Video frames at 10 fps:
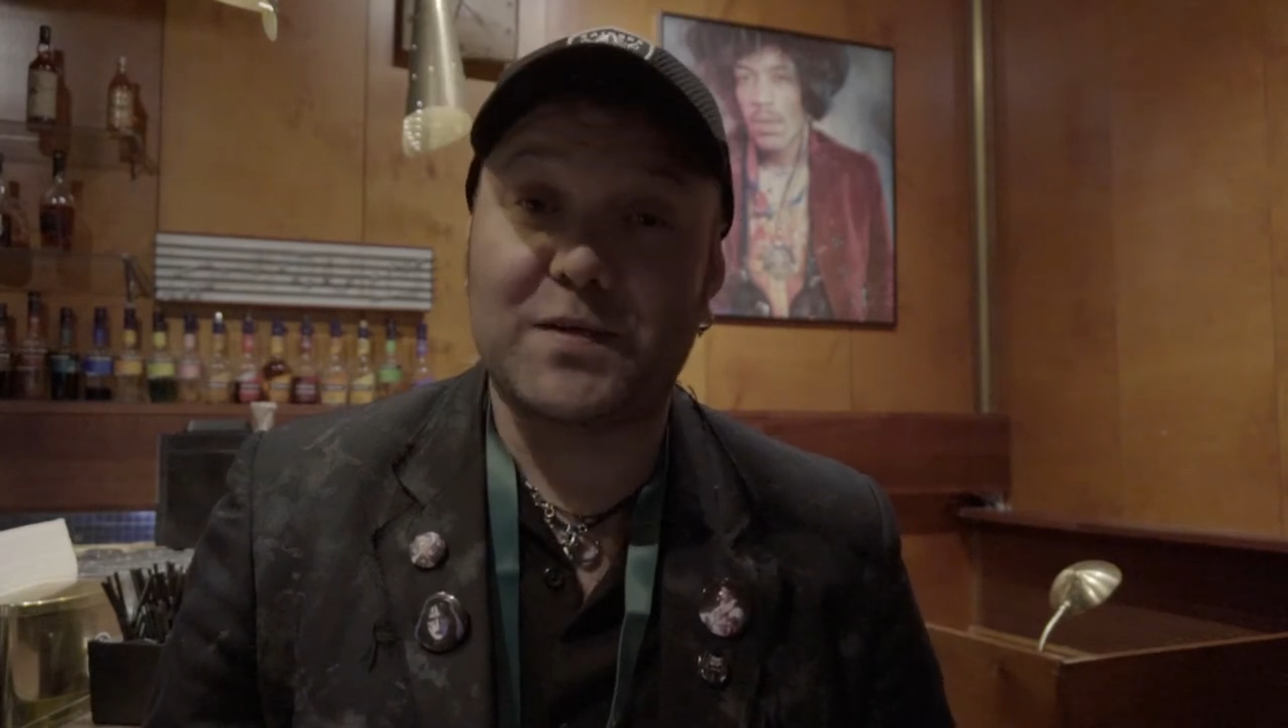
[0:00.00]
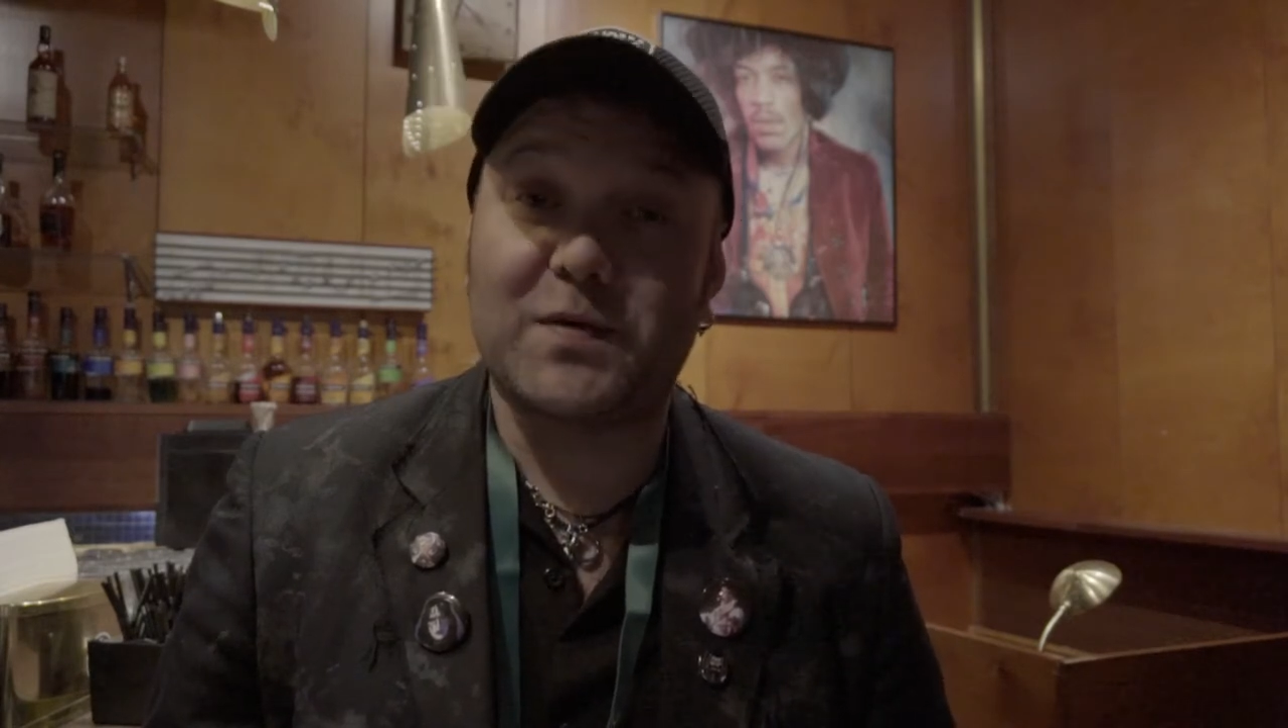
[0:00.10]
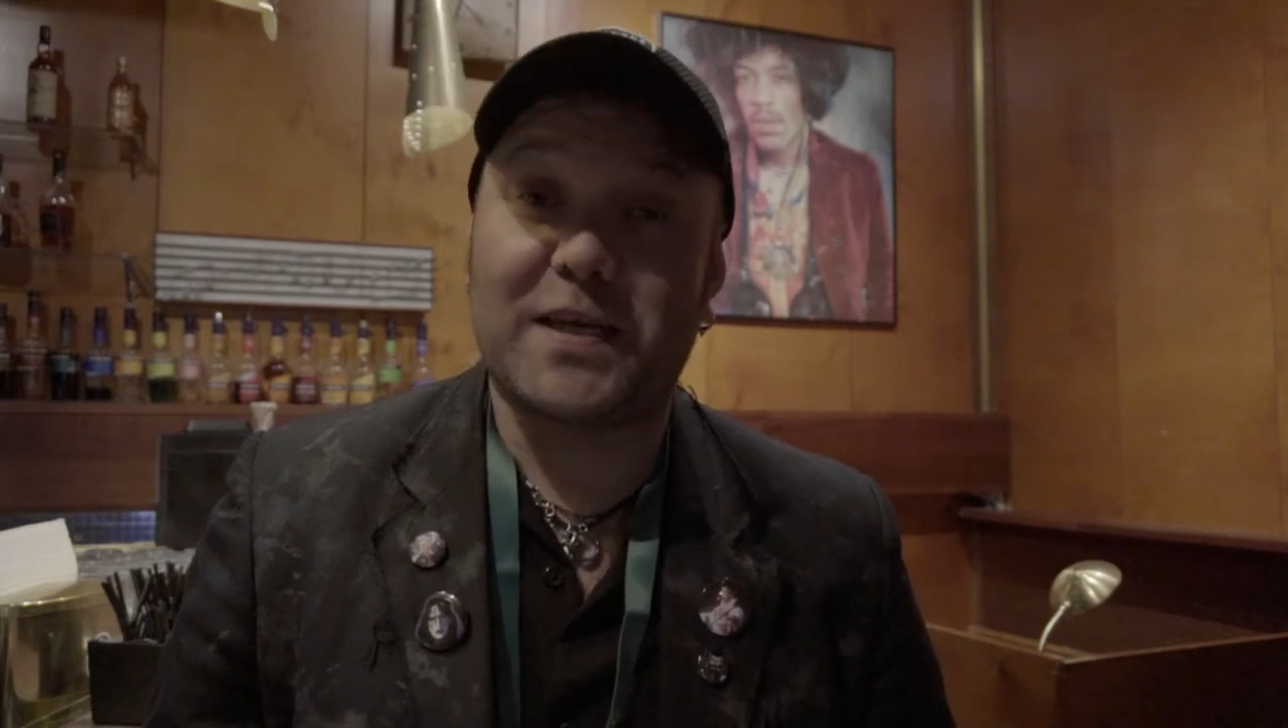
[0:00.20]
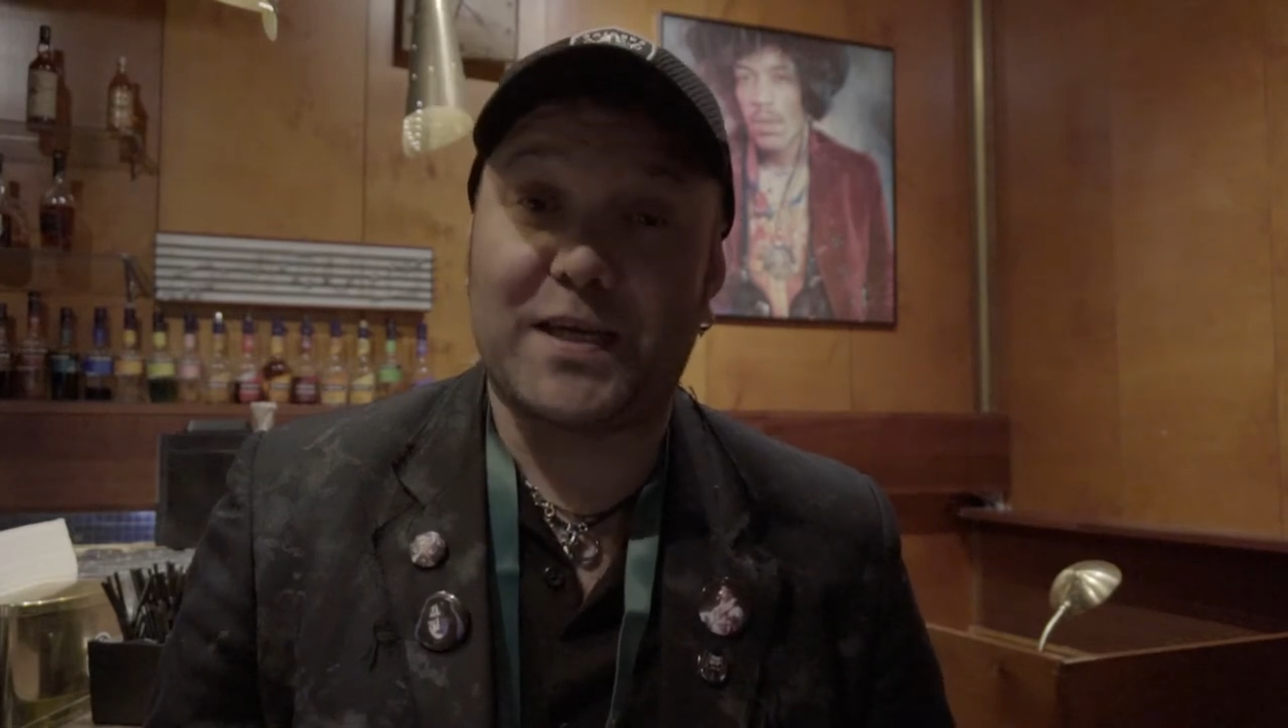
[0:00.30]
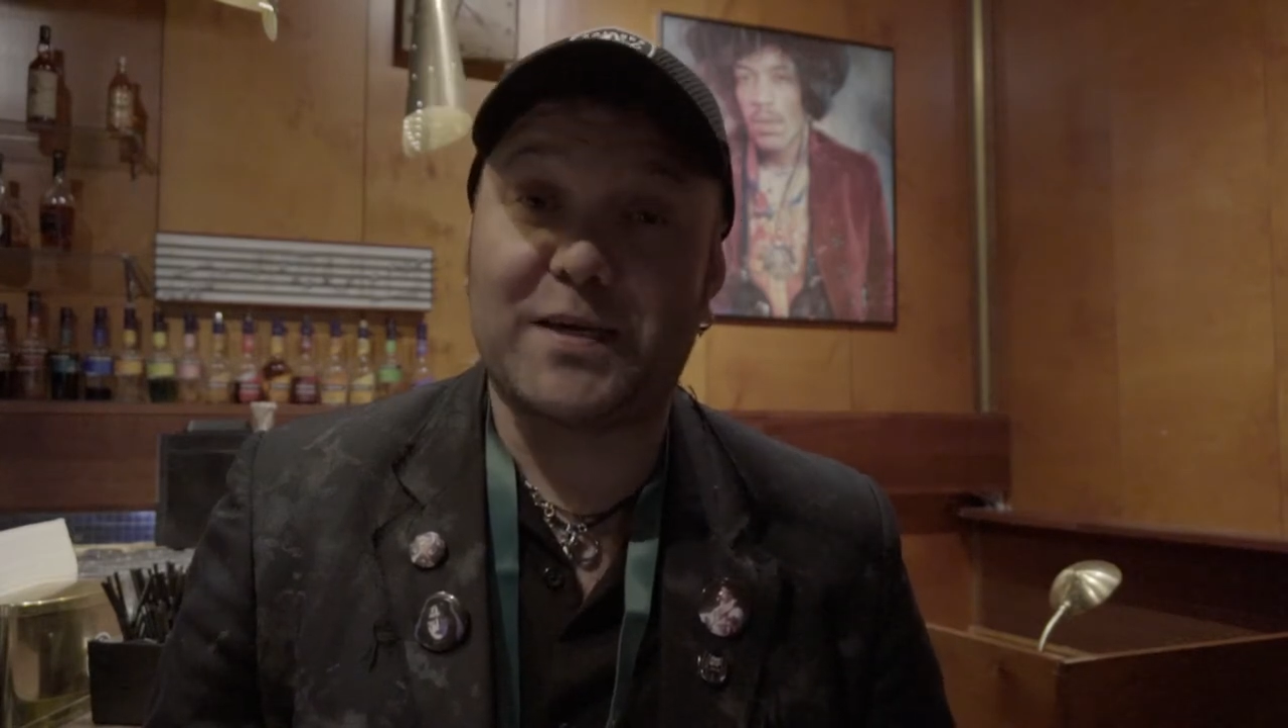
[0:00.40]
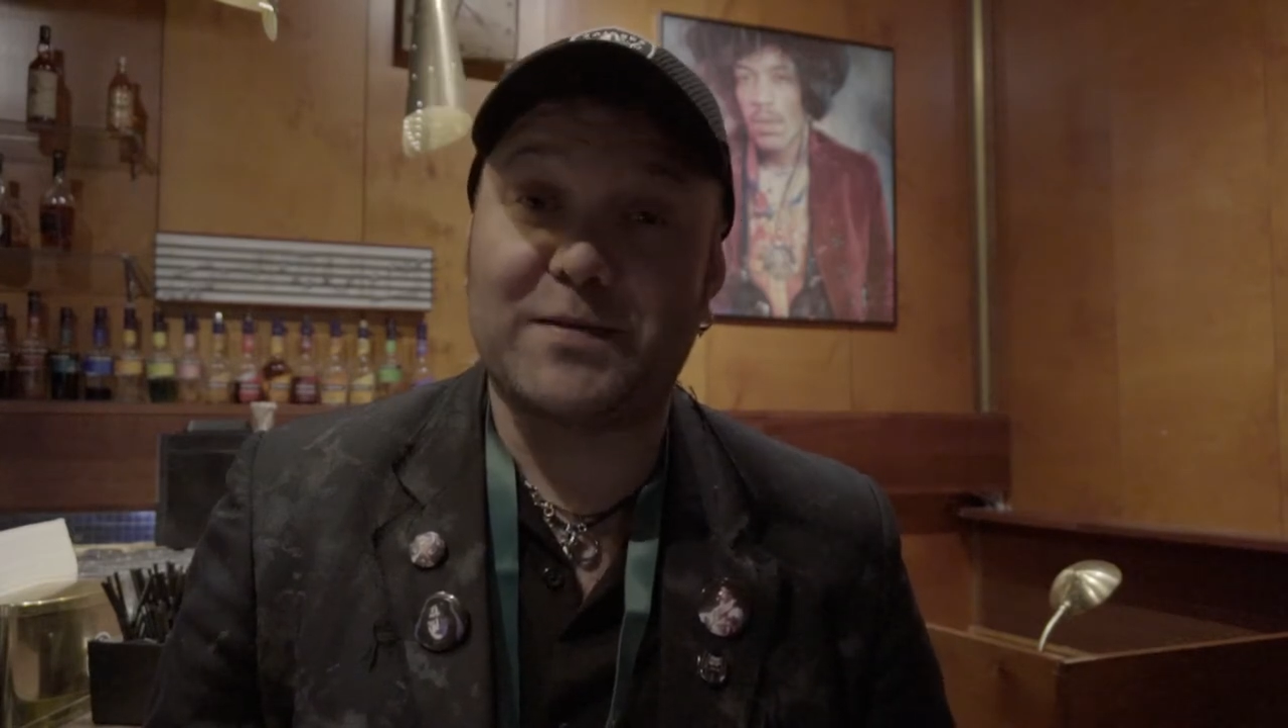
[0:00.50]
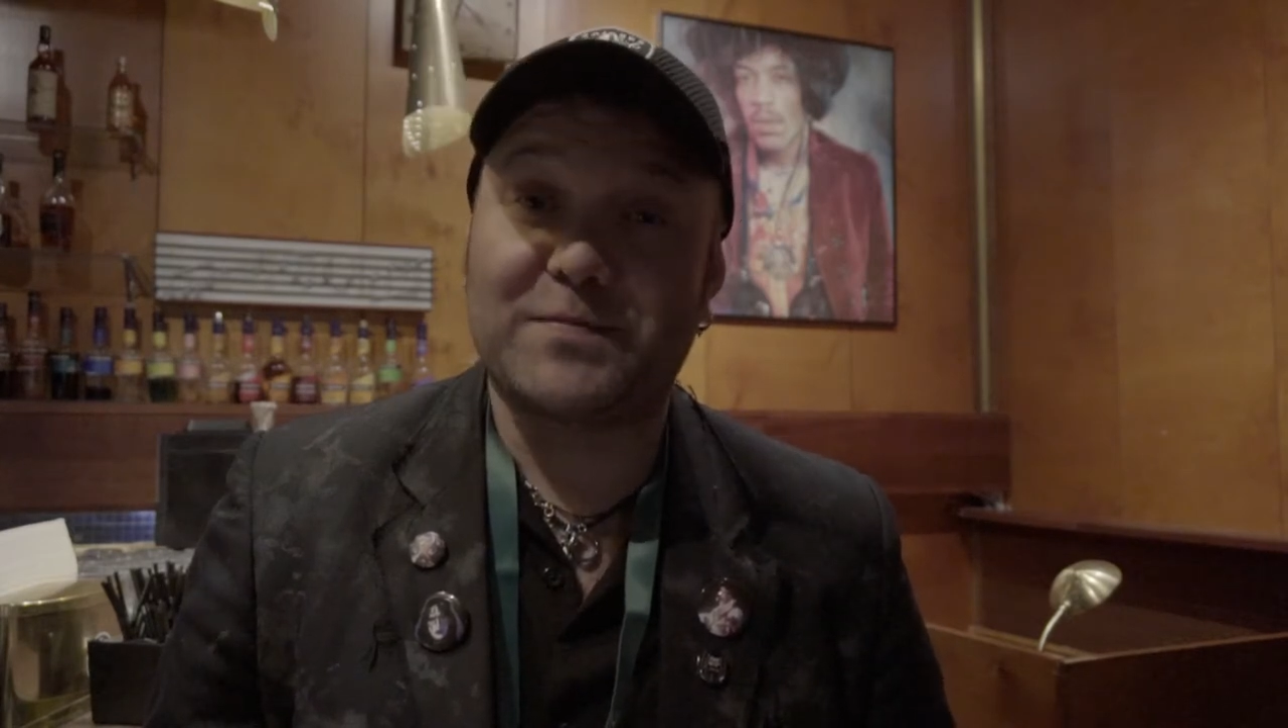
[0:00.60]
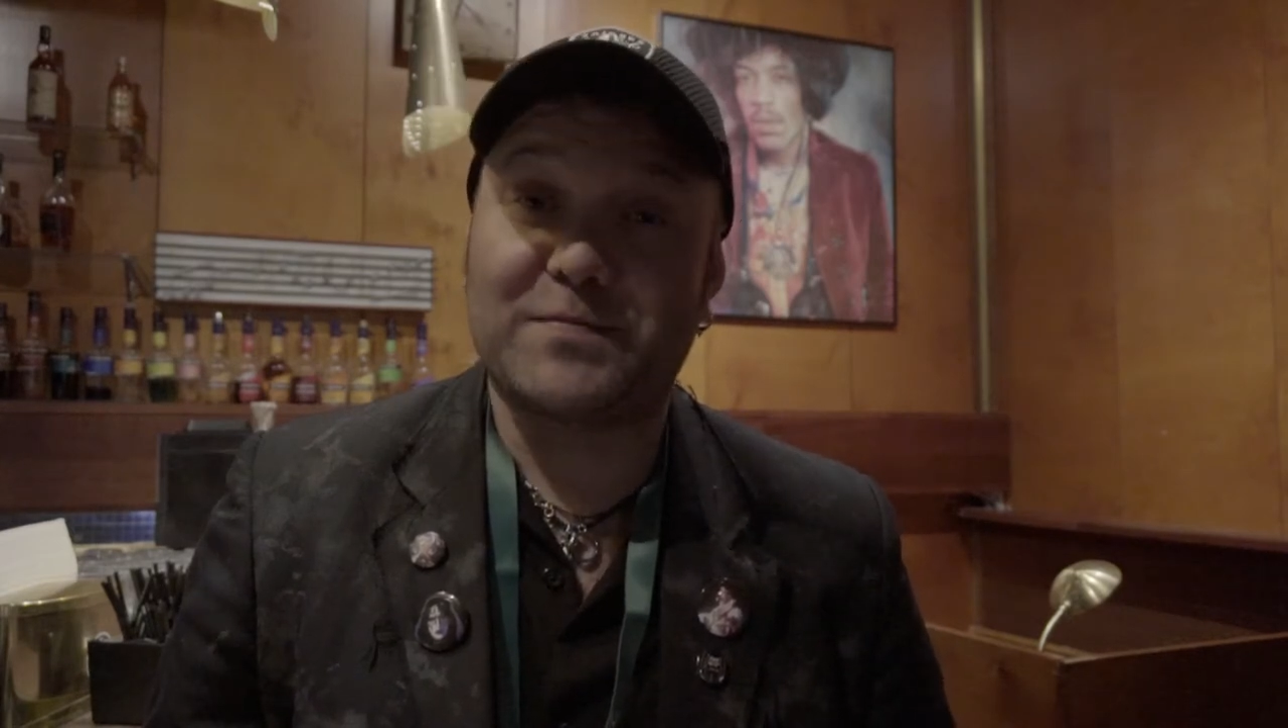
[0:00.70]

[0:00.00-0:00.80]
great here.